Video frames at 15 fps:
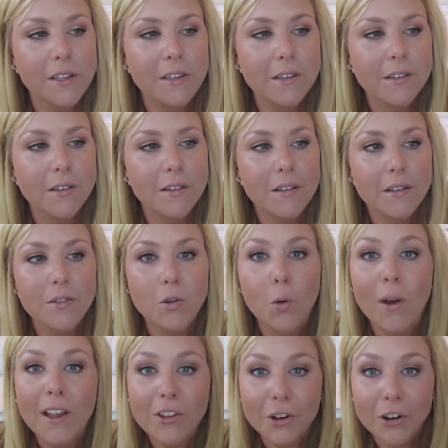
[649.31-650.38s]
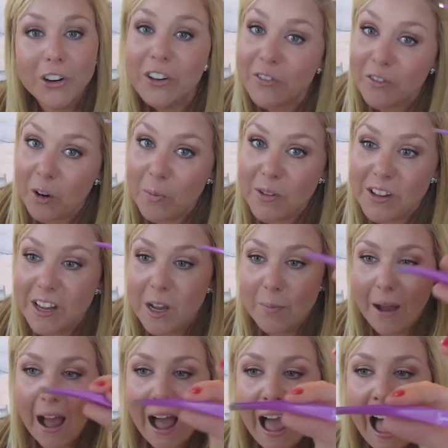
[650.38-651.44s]
It's tweezers from
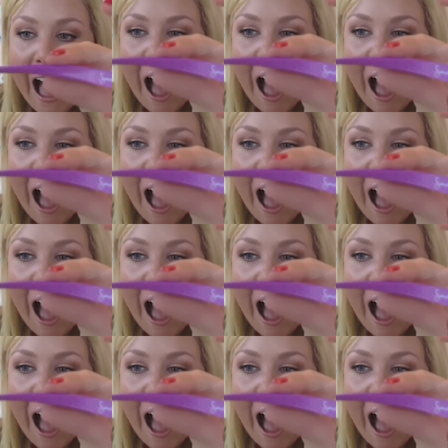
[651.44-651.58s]
Sigma.